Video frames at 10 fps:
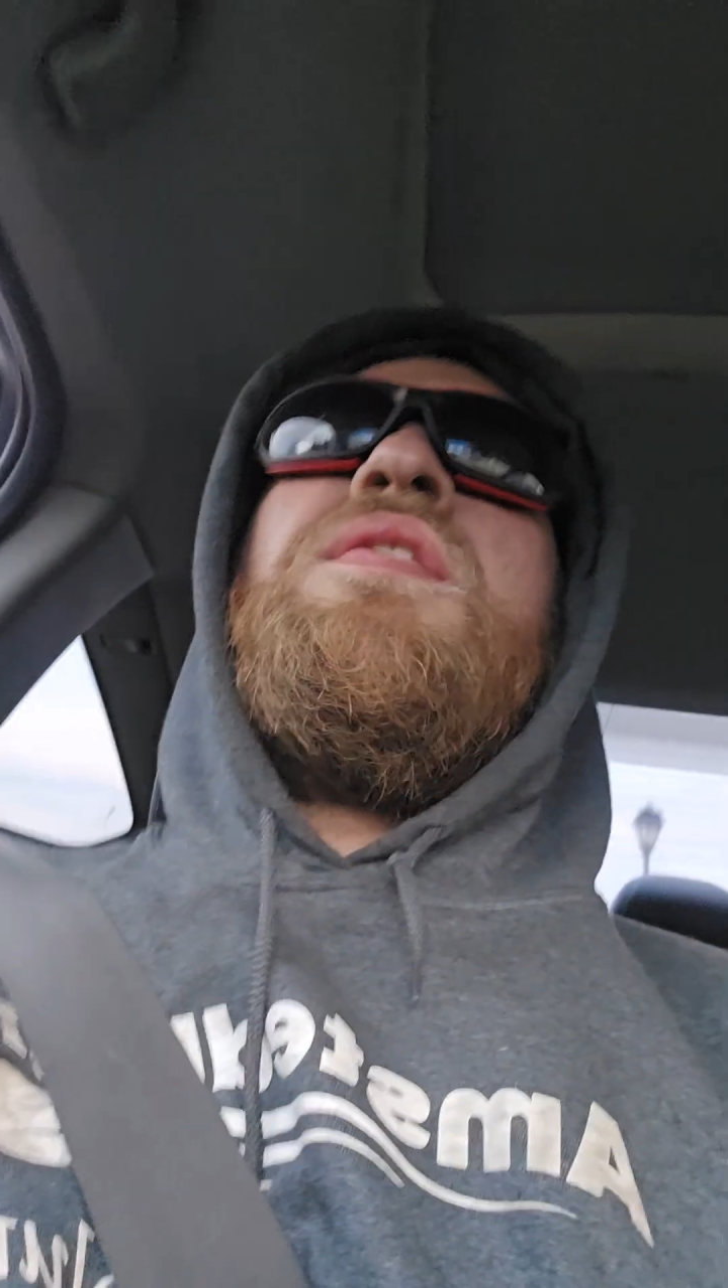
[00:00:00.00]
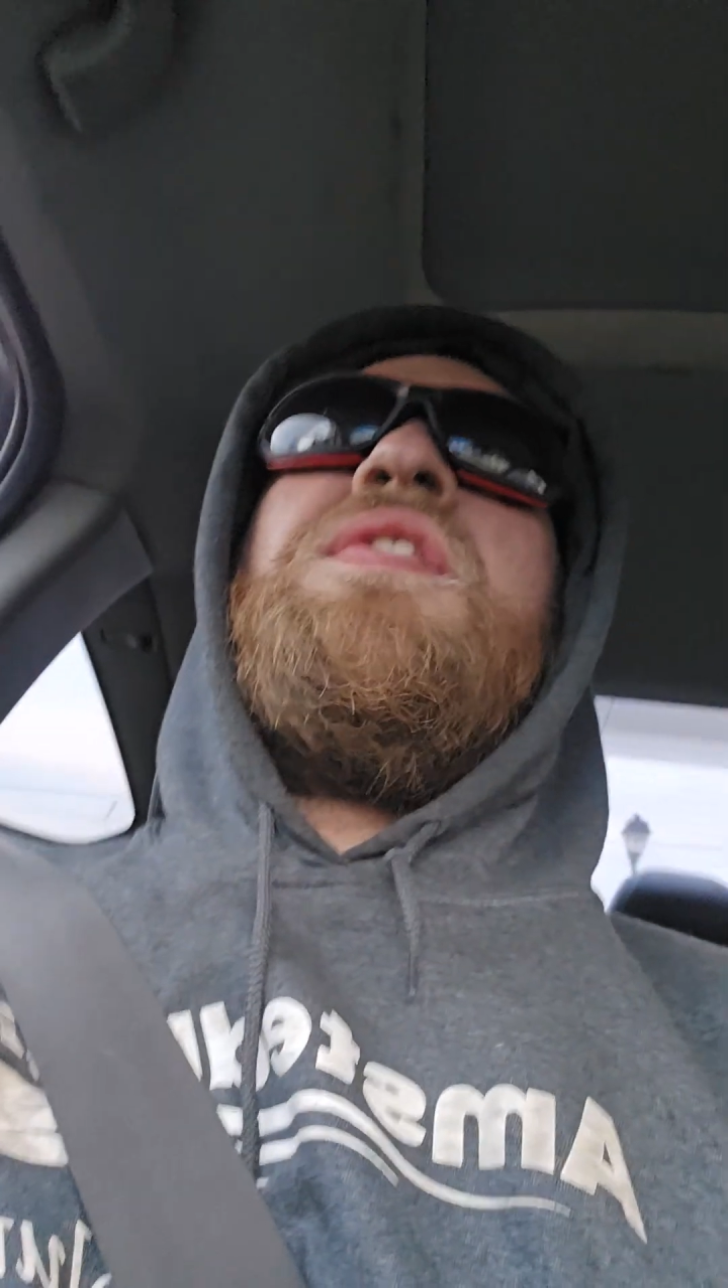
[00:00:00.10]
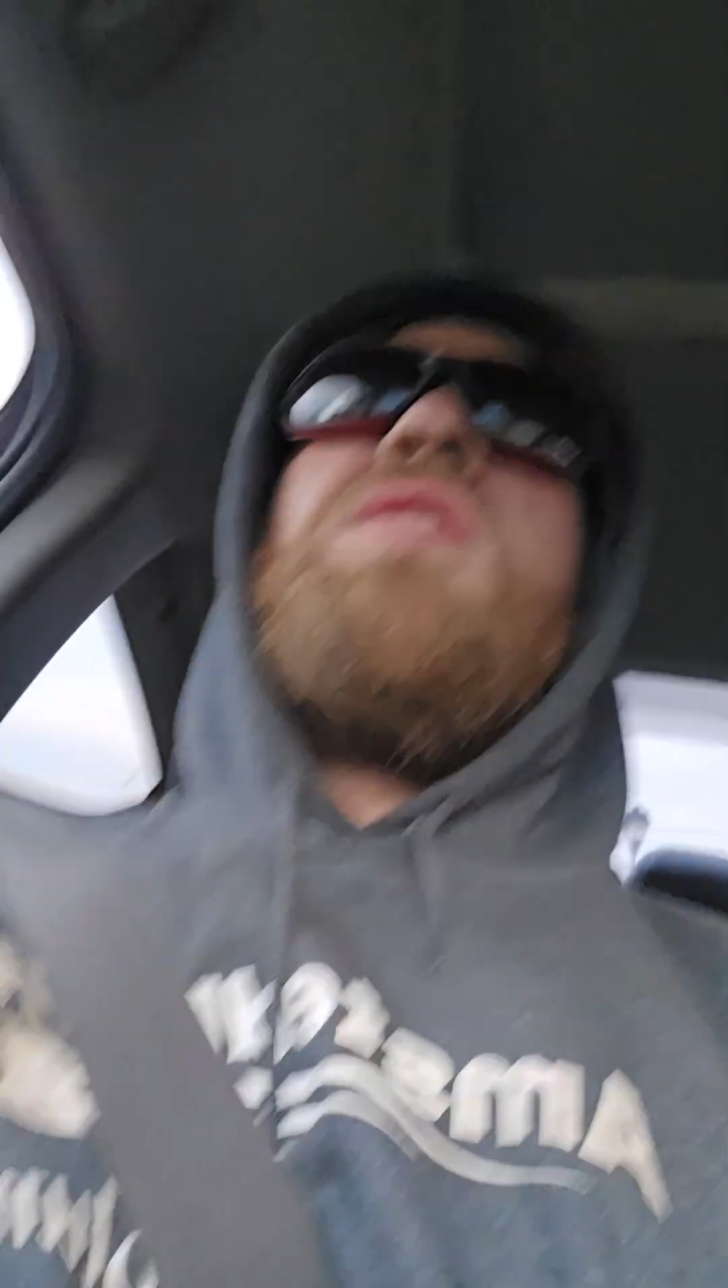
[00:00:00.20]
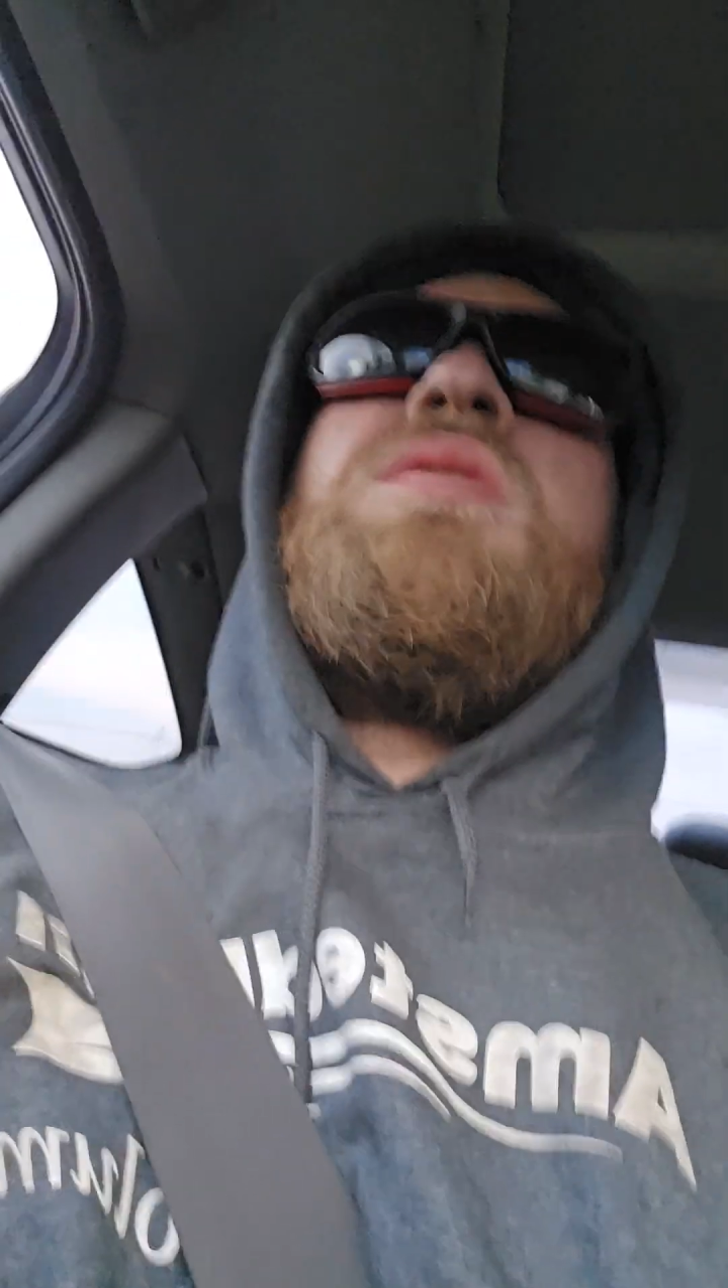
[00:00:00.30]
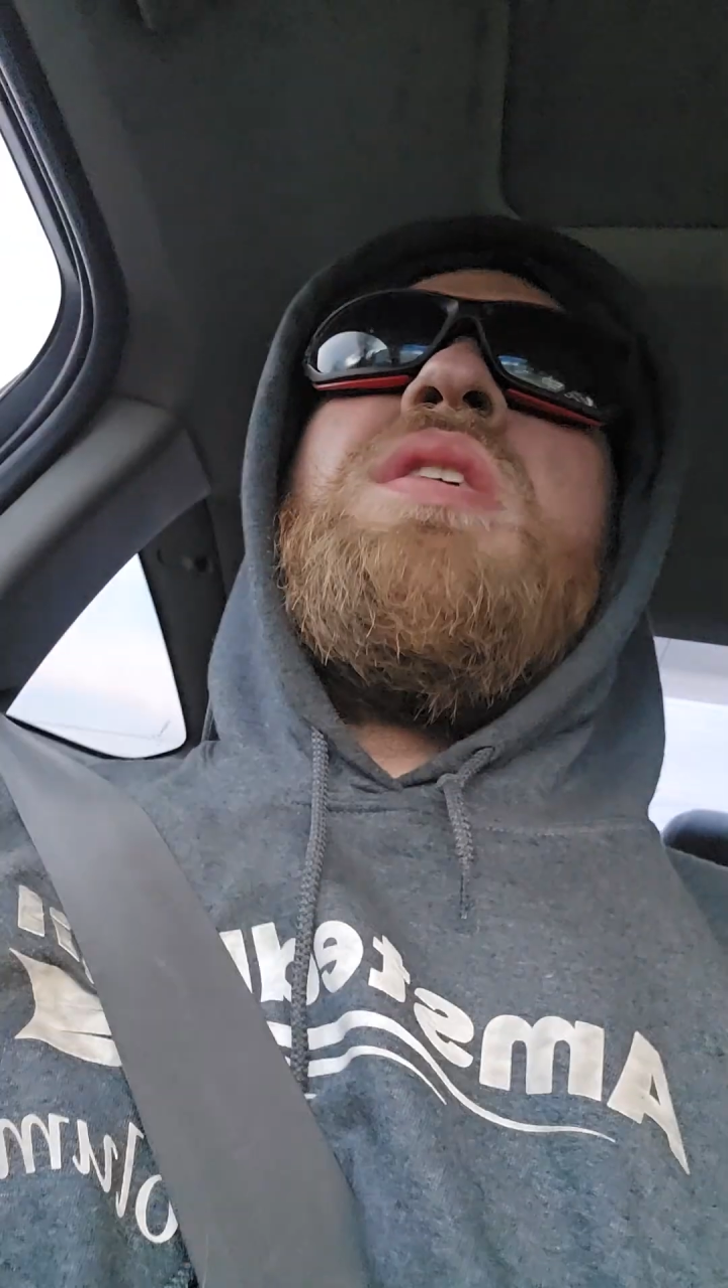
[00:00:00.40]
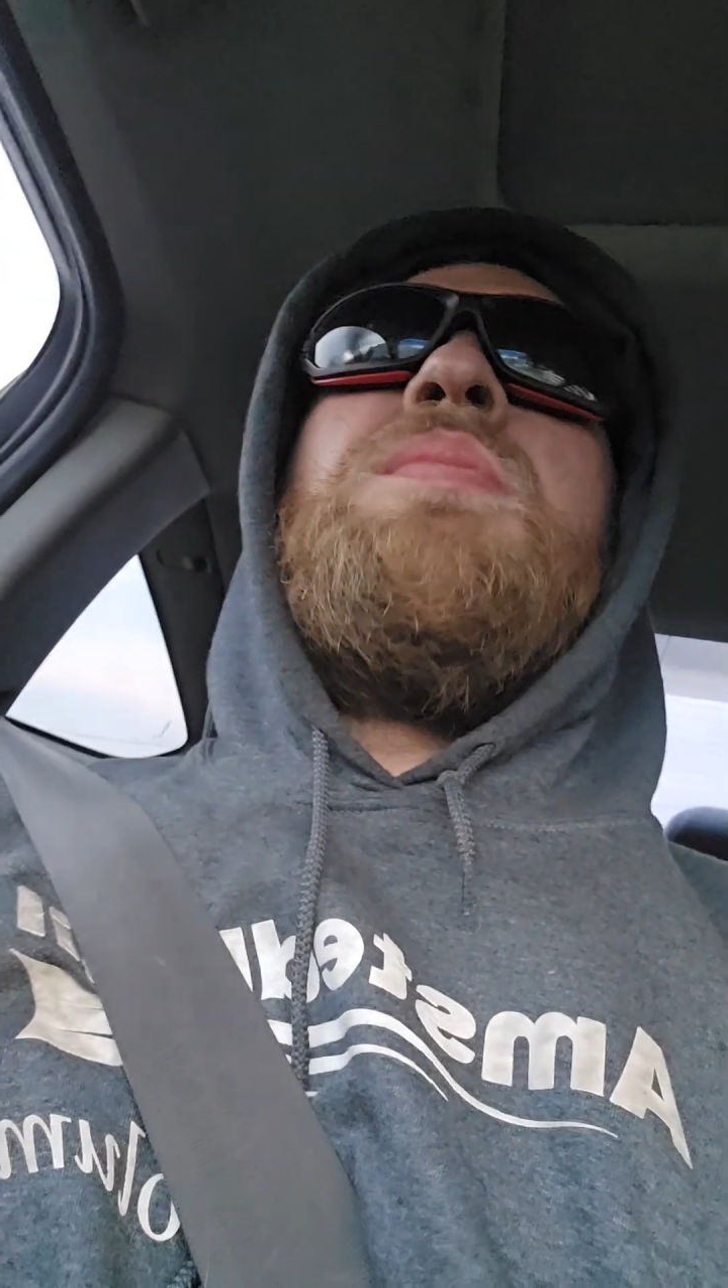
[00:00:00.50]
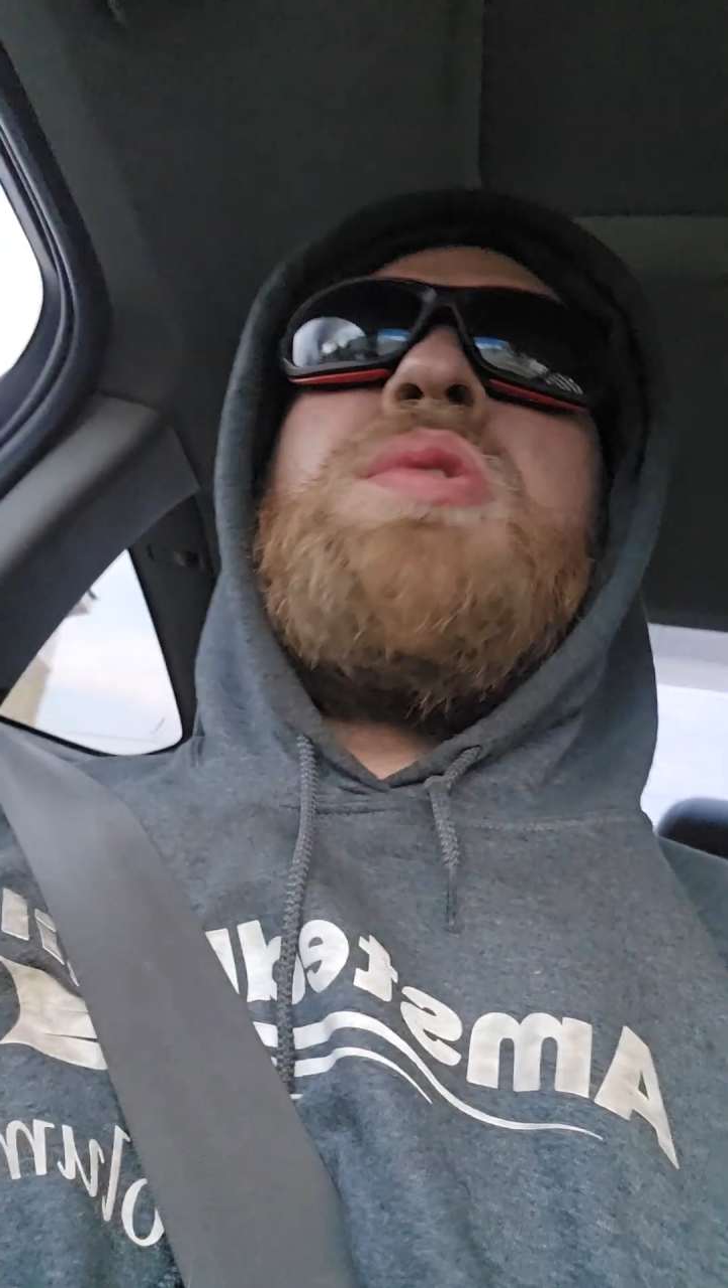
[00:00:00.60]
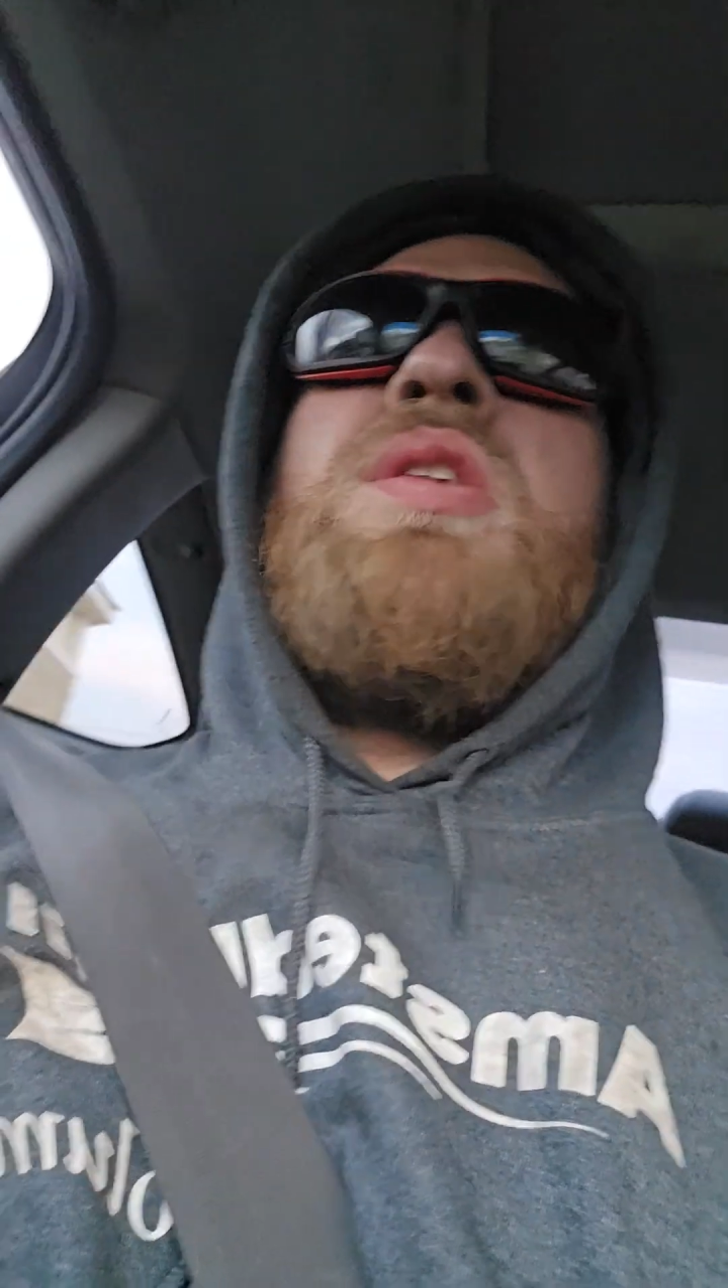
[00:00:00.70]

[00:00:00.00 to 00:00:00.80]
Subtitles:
few tips